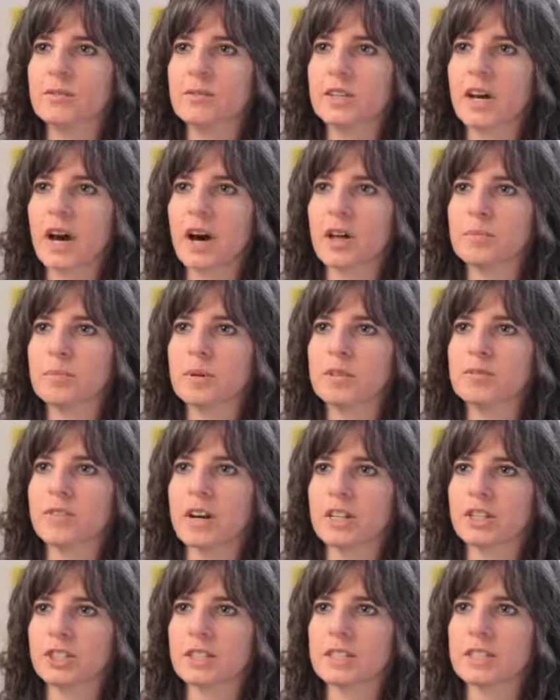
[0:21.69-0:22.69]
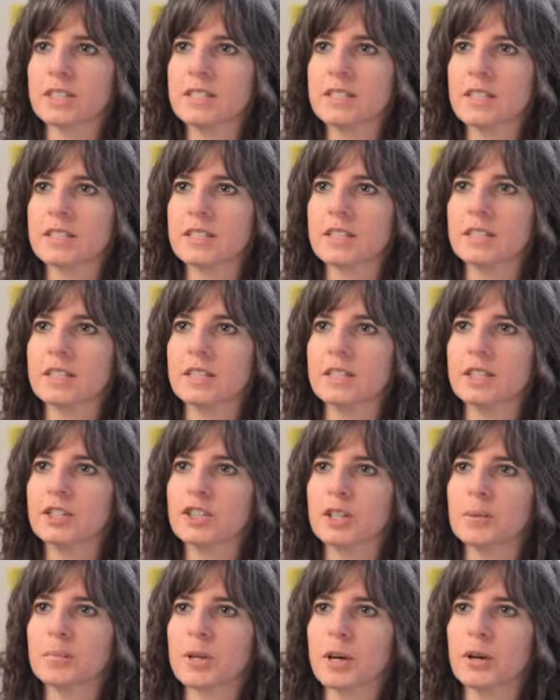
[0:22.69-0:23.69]
for the Health Professions as a
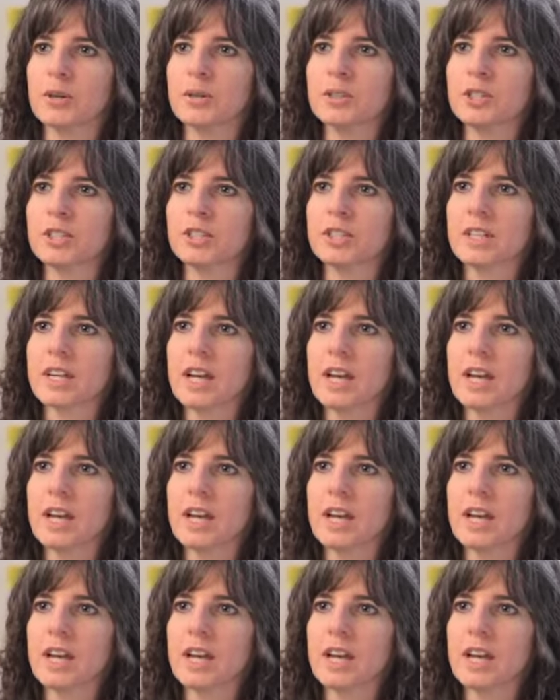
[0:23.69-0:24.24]
leadership coach,